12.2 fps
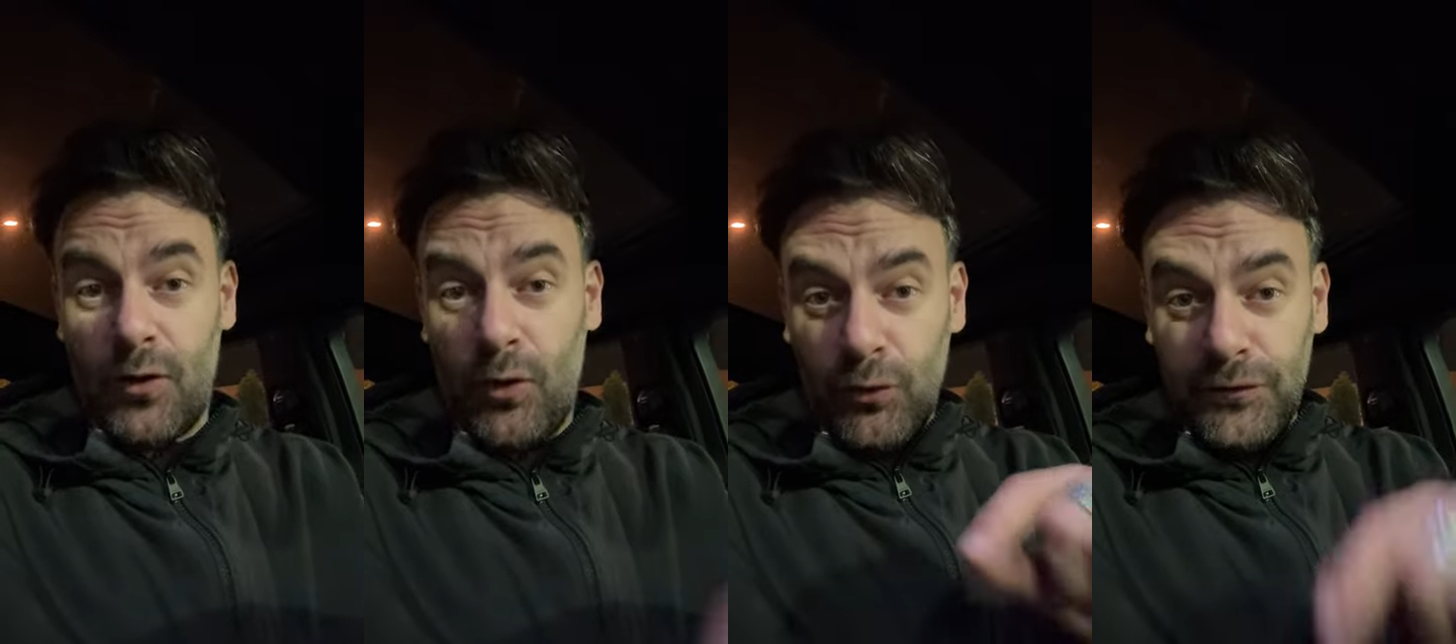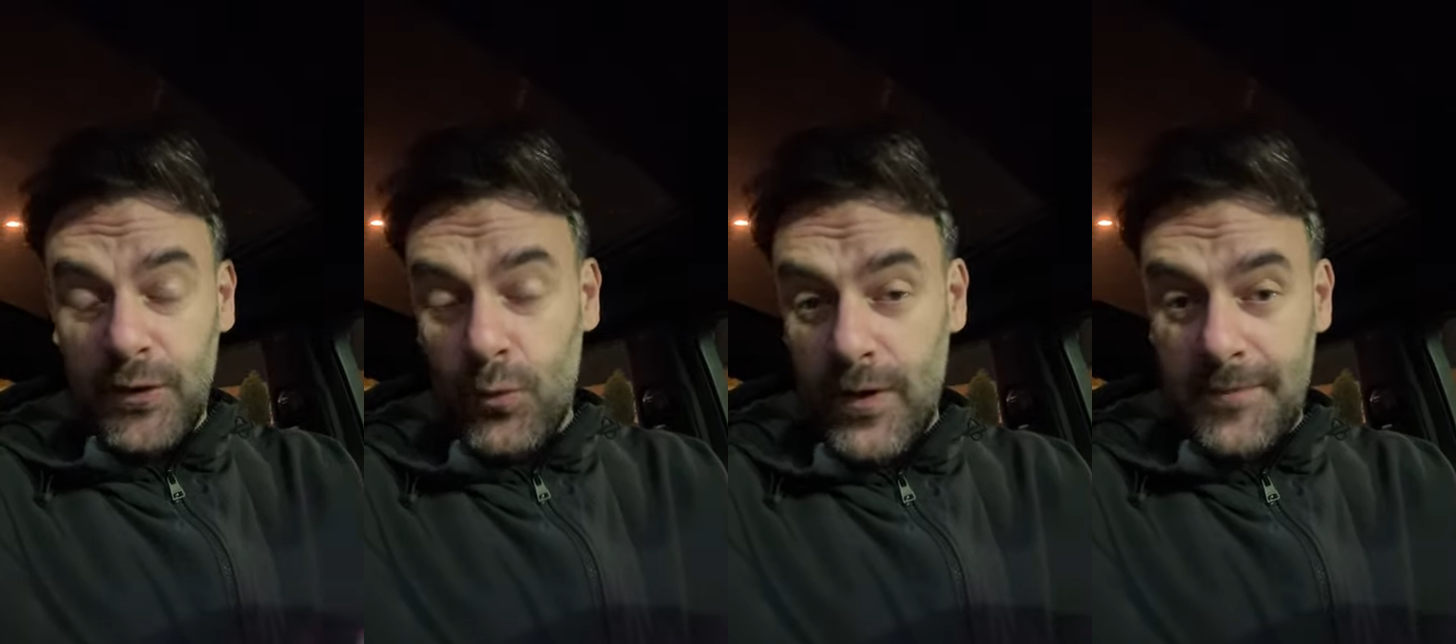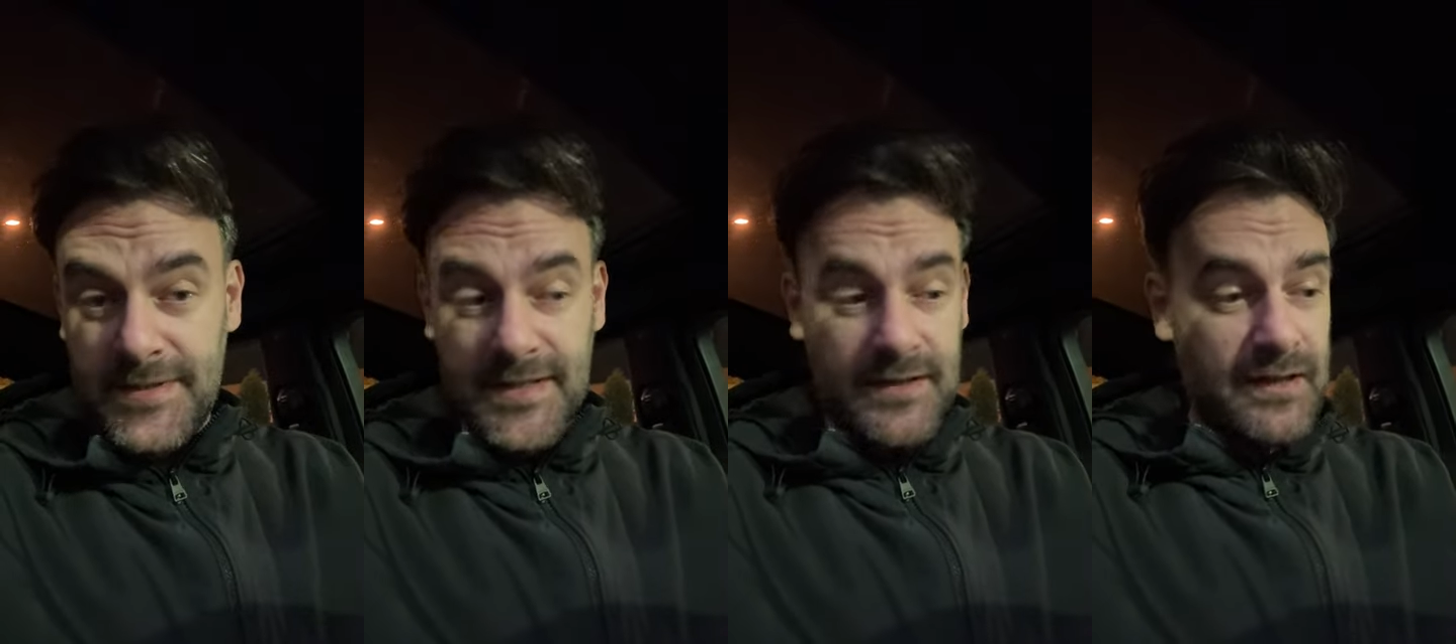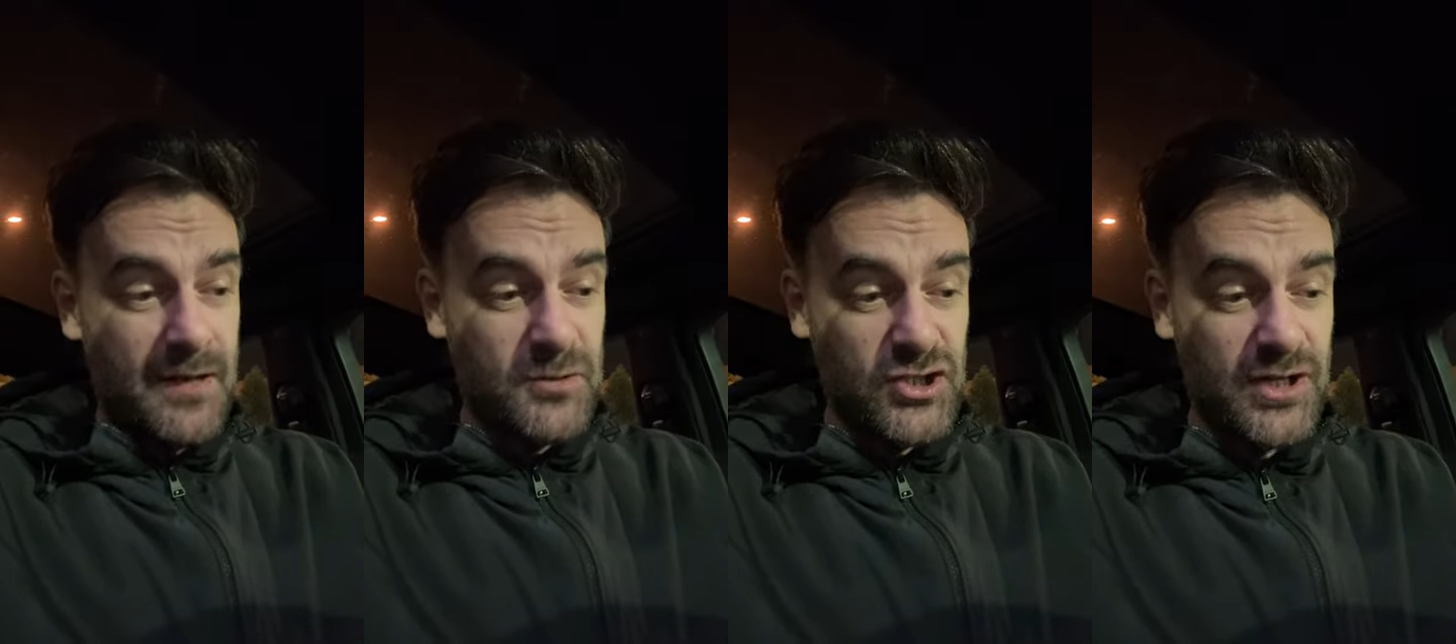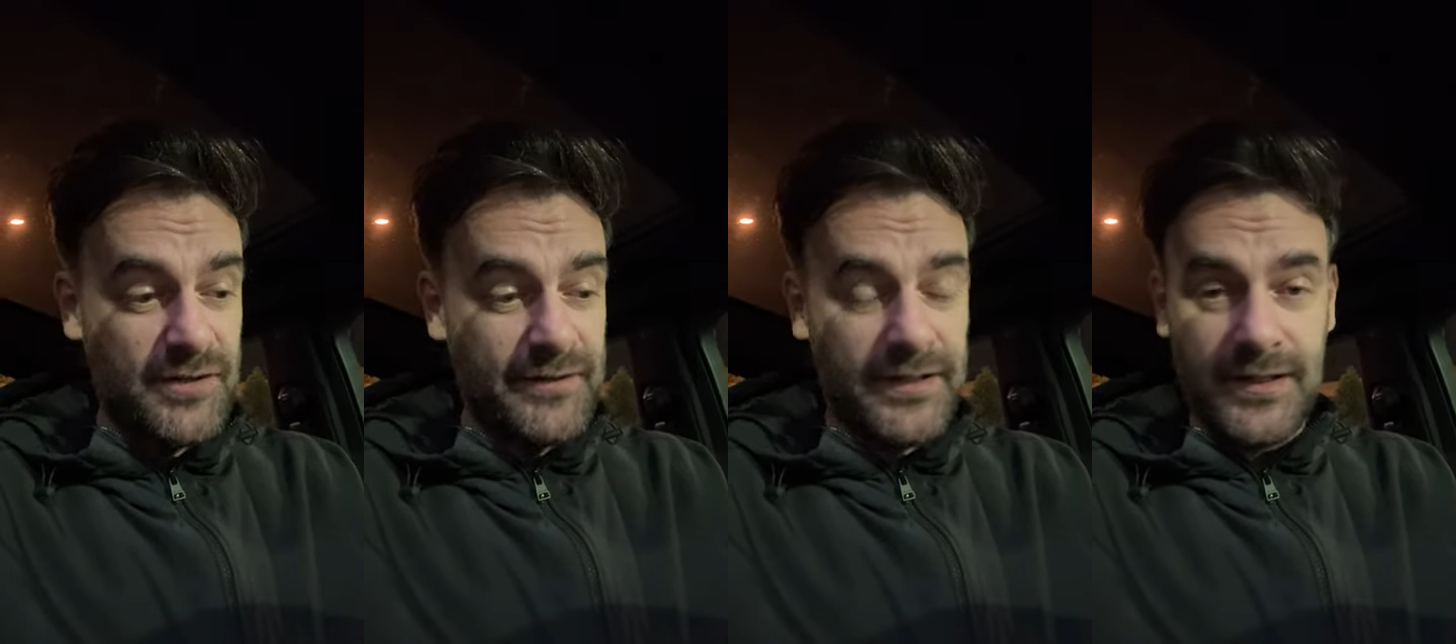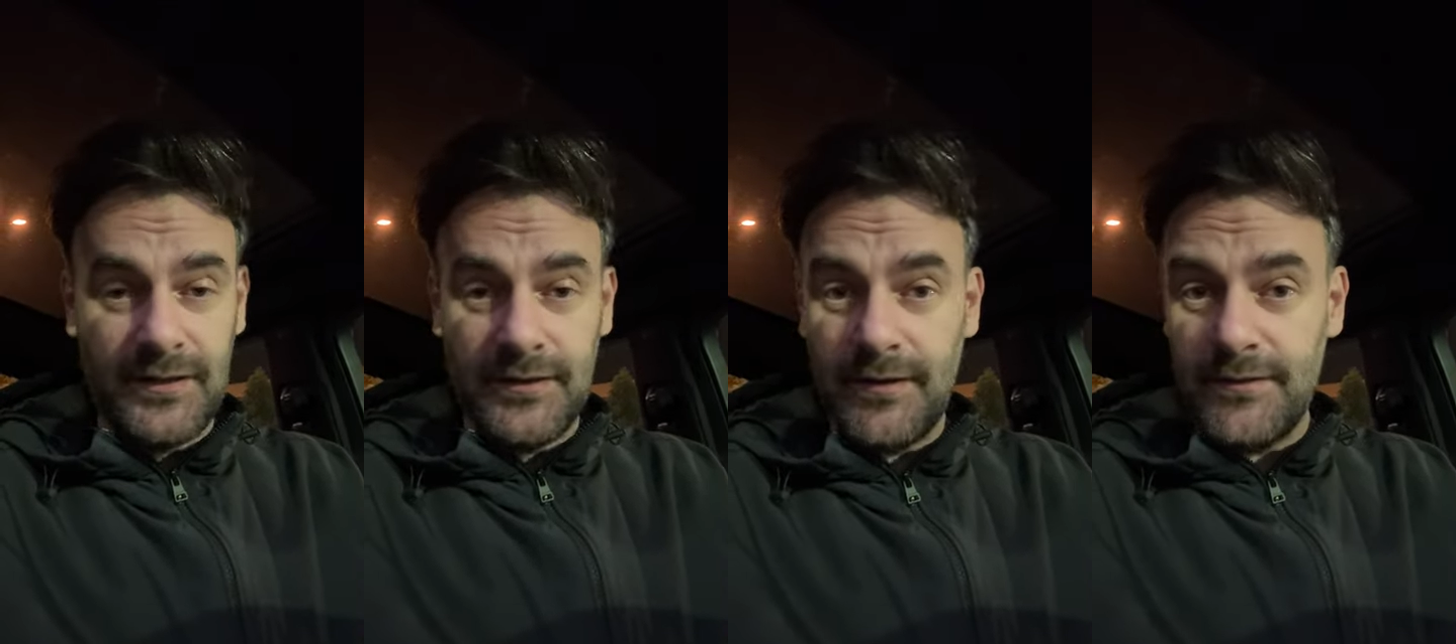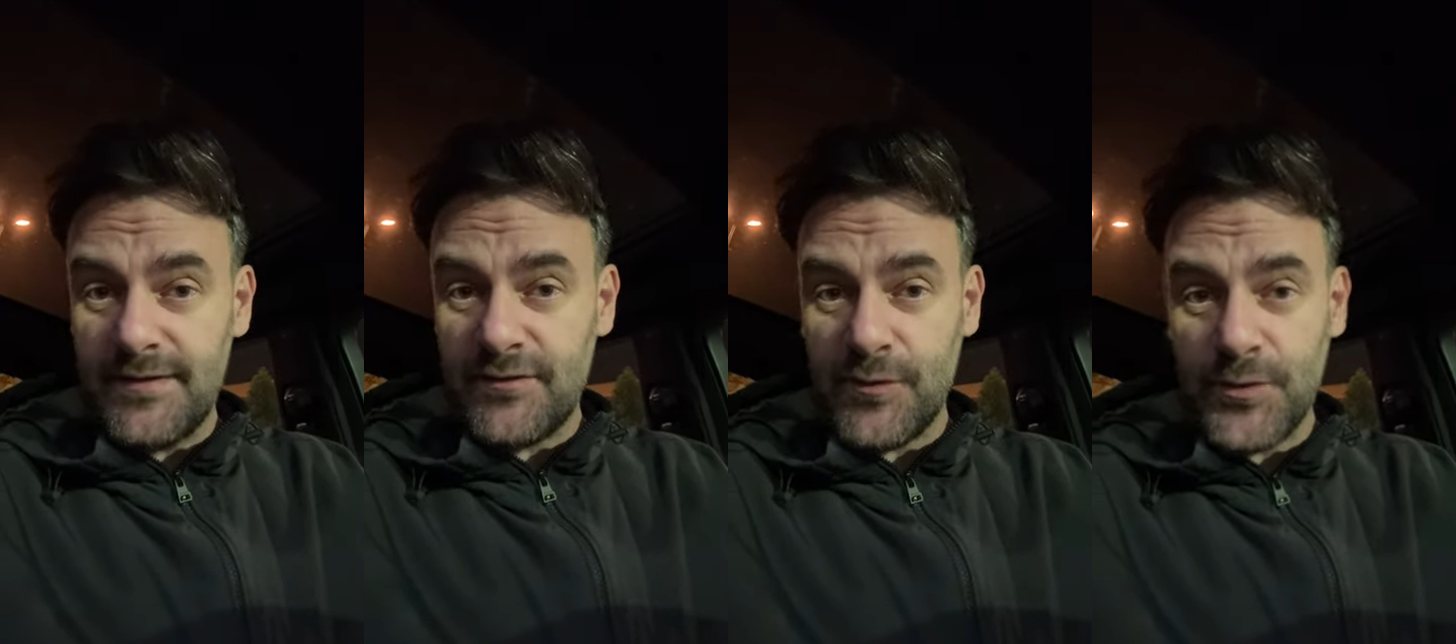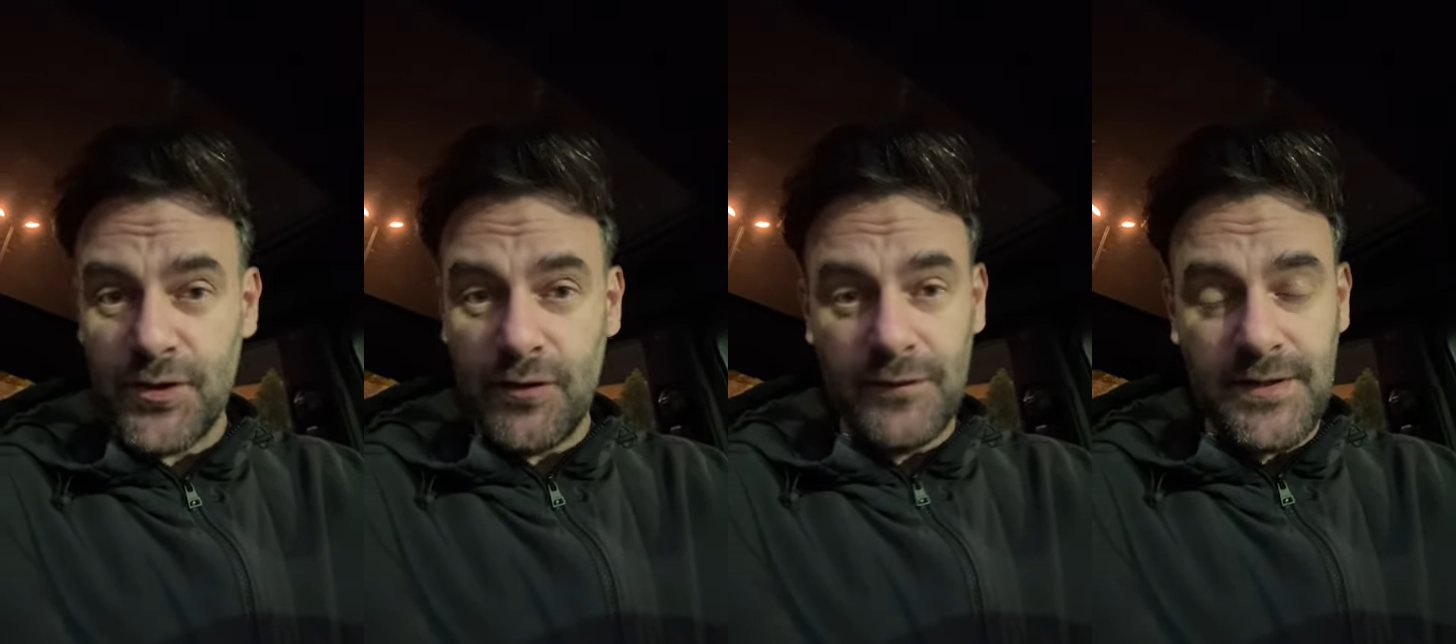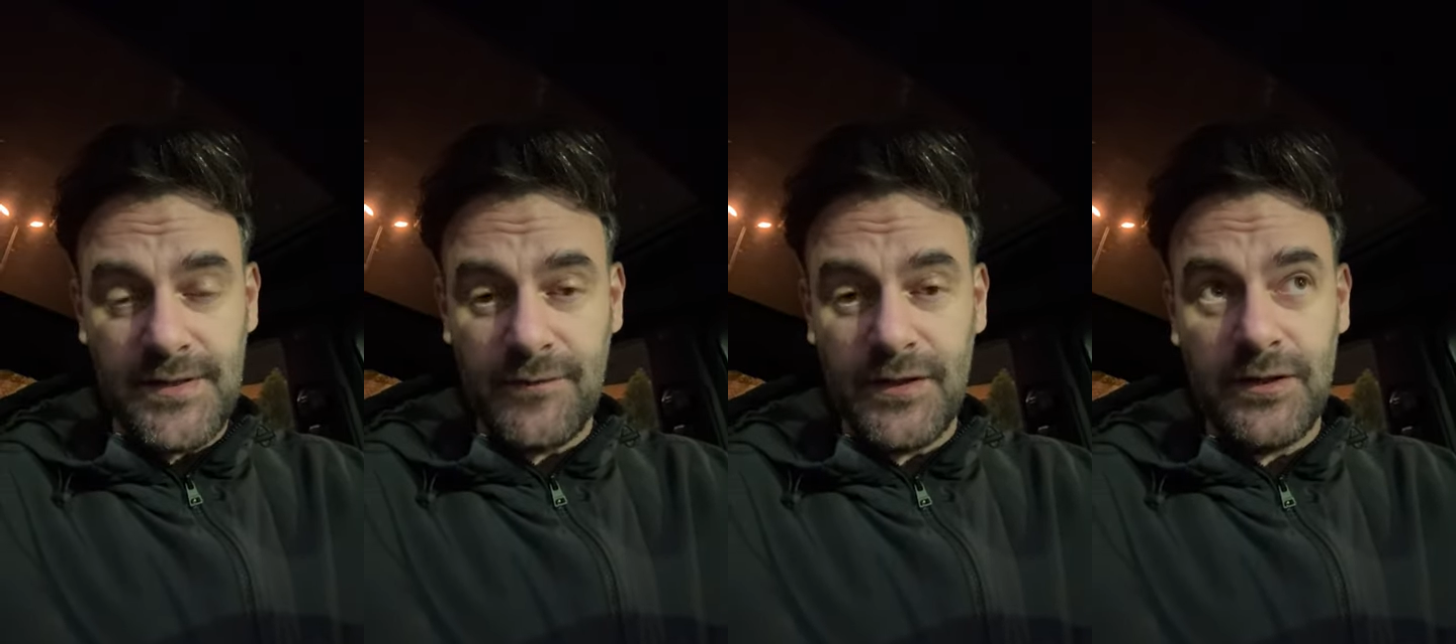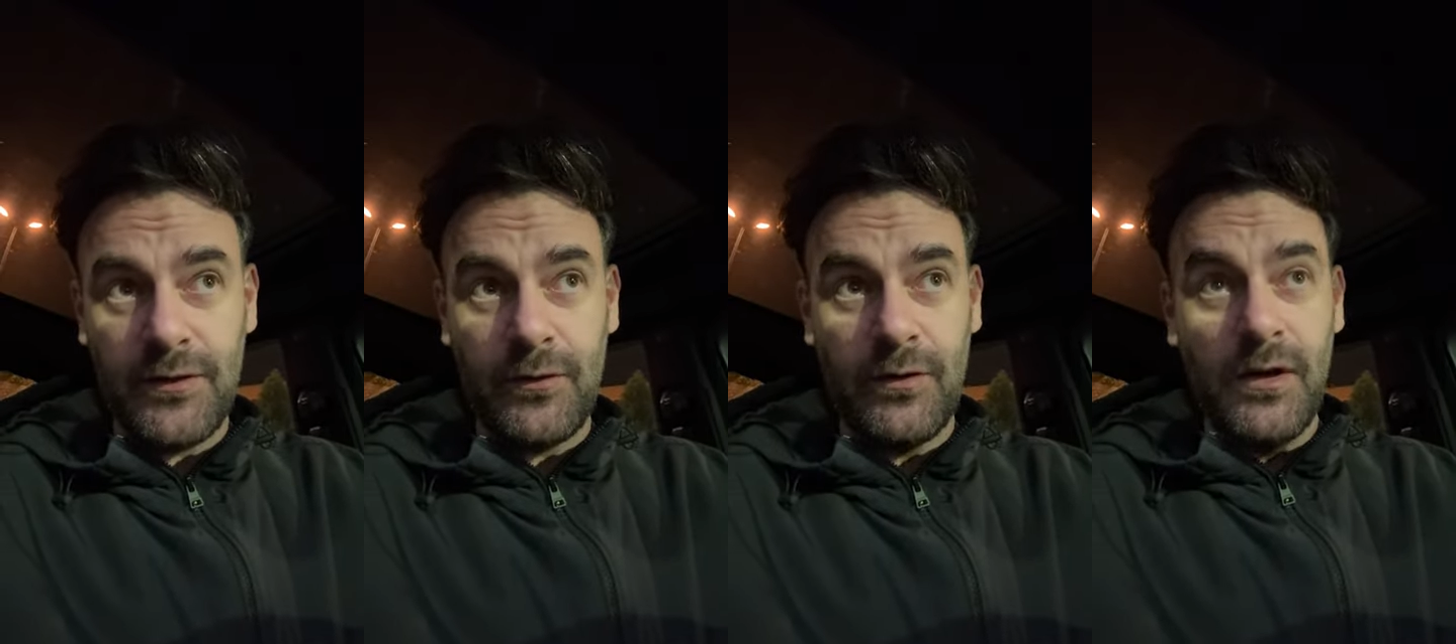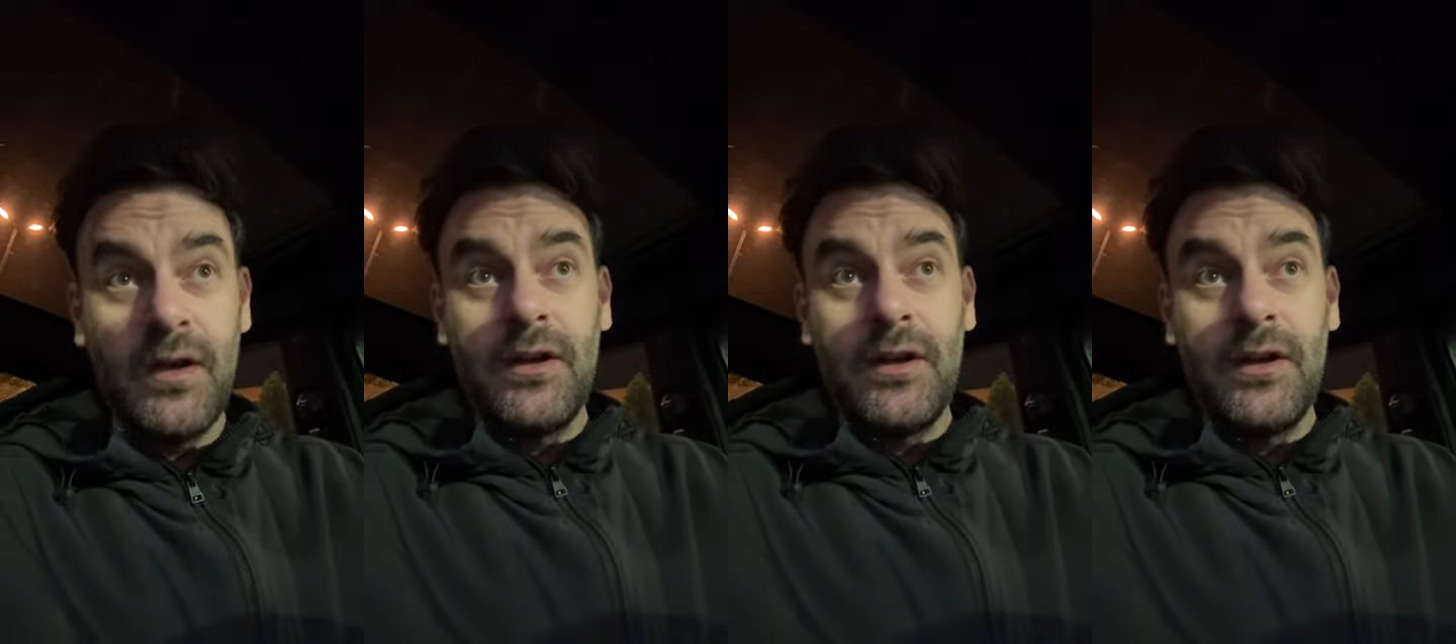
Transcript: on the website I'm sharing in the description of this video.